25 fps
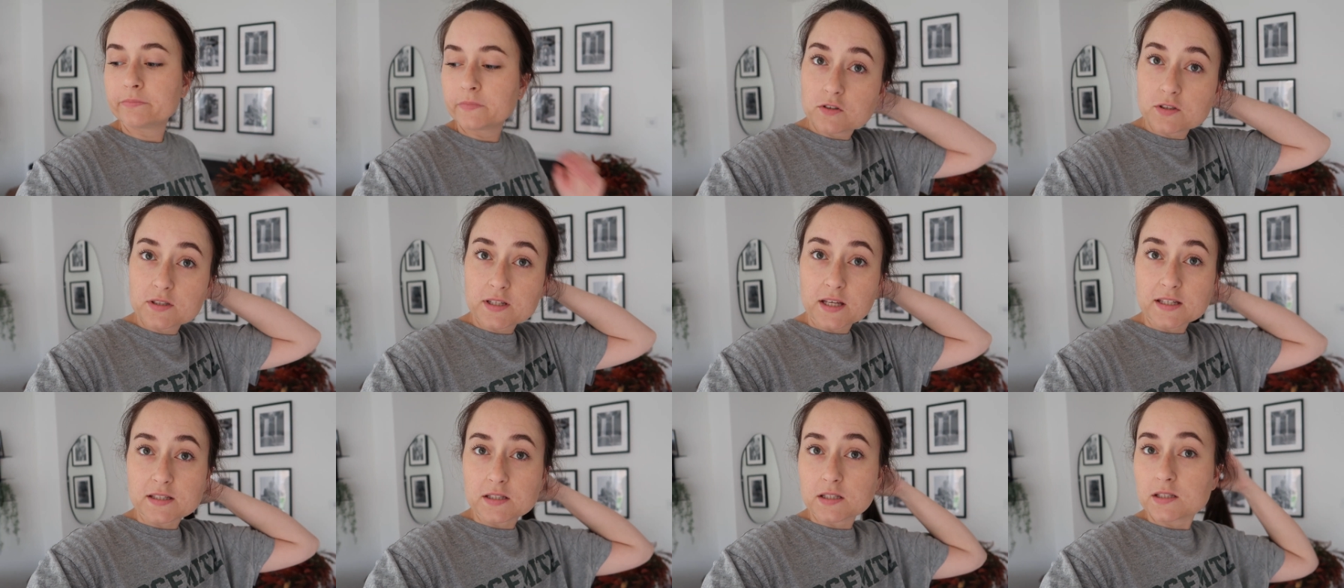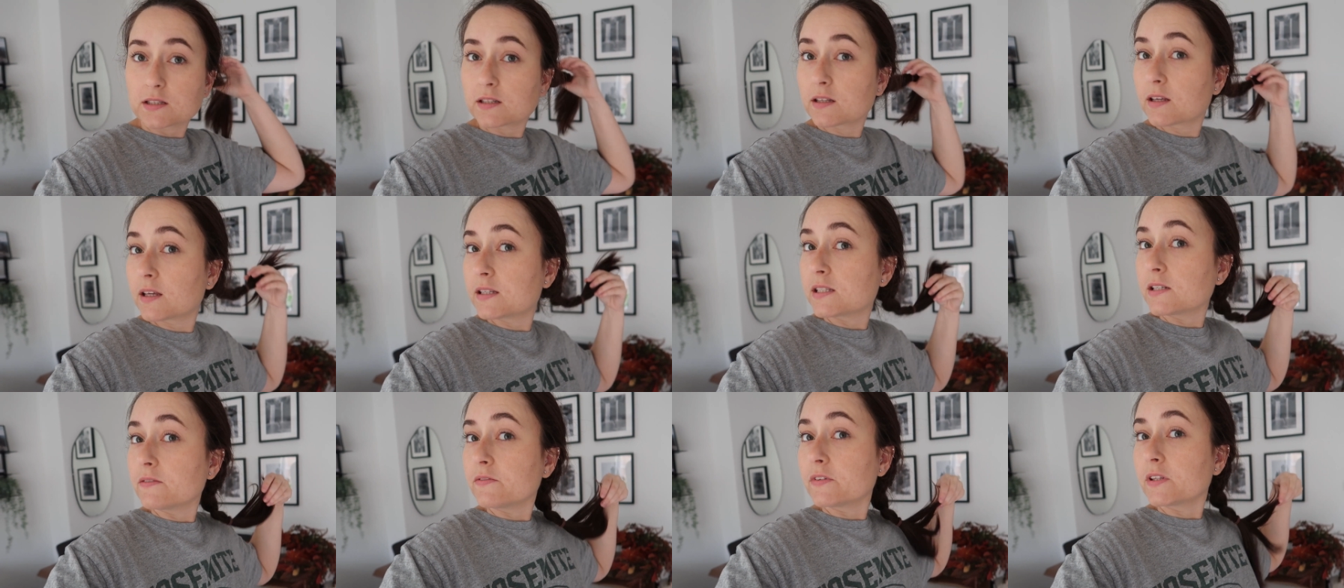Just gets
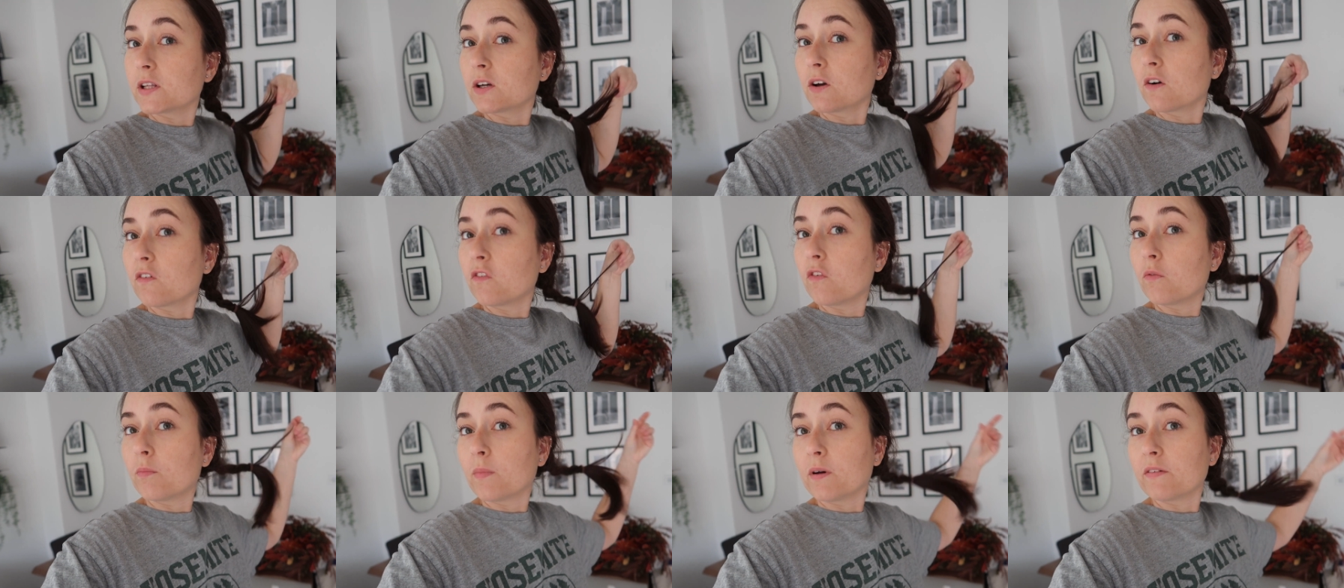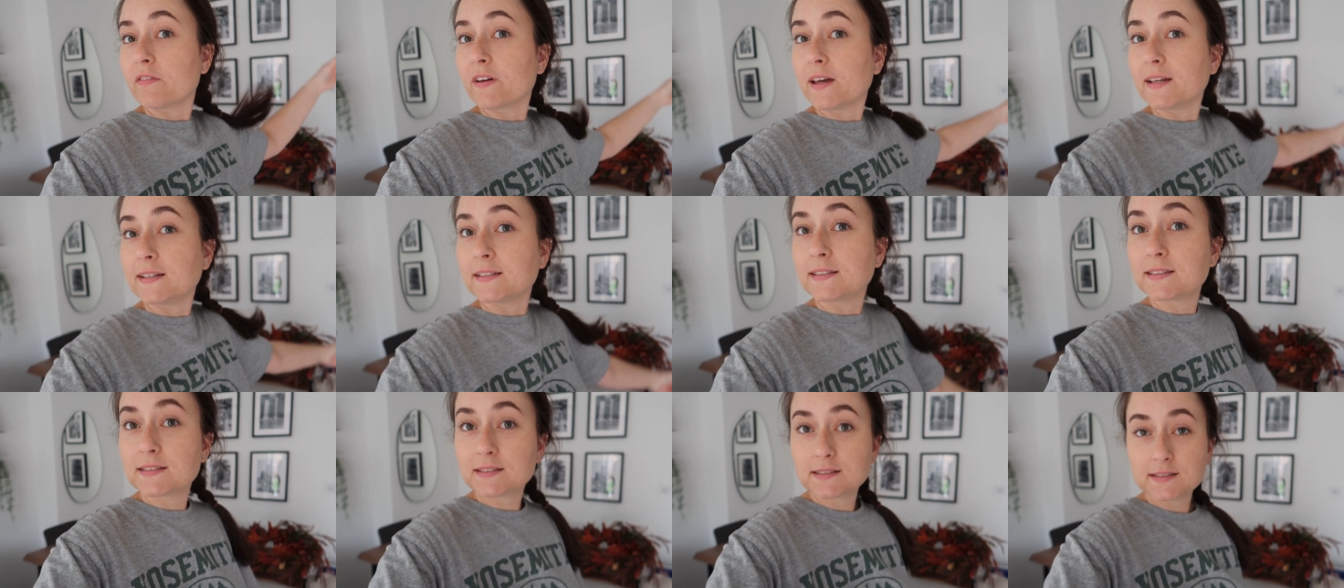gets everything off of my
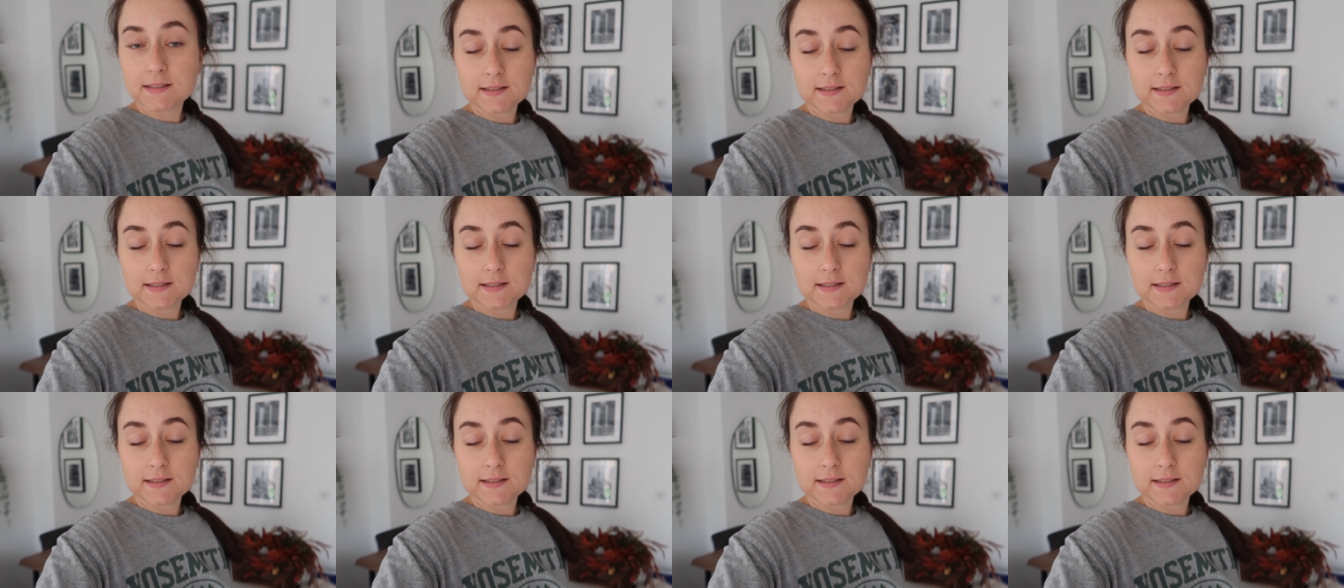face.